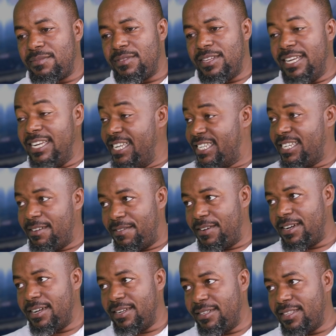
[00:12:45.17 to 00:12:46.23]
in East
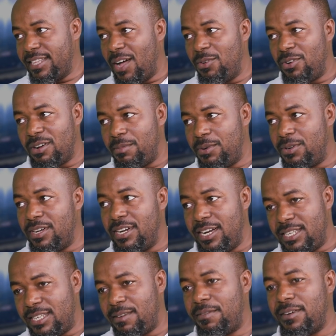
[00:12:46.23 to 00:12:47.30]
Africa. I want to talk about Uganda in
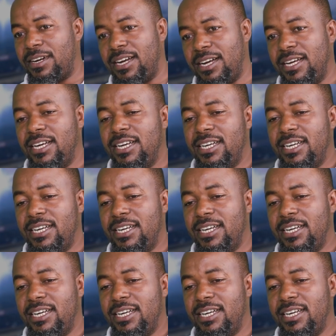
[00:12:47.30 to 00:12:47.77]
East Africa.